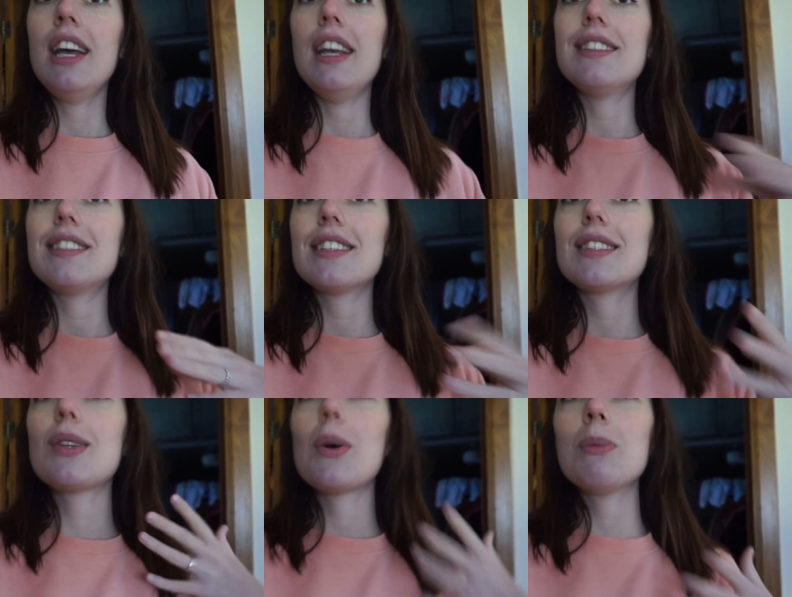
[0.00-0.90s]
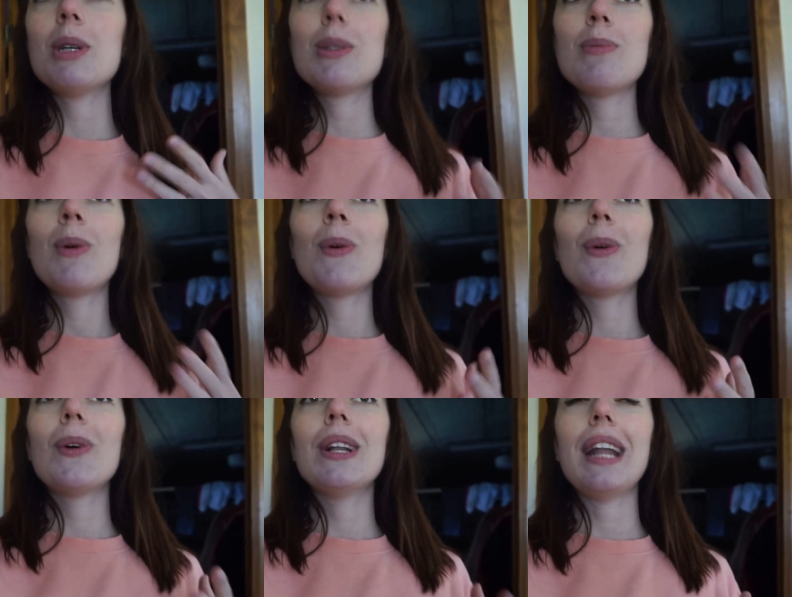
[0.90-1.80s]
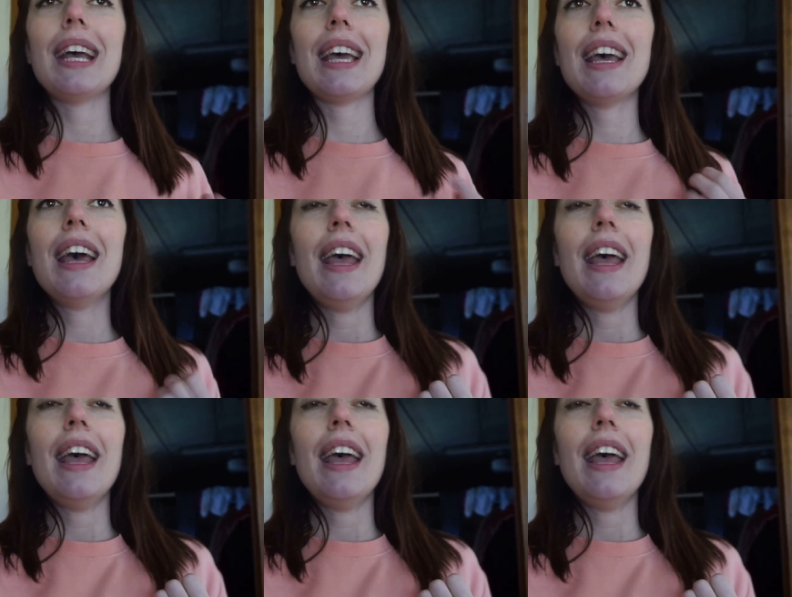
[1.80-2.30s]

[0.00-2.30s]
It's just so much more like,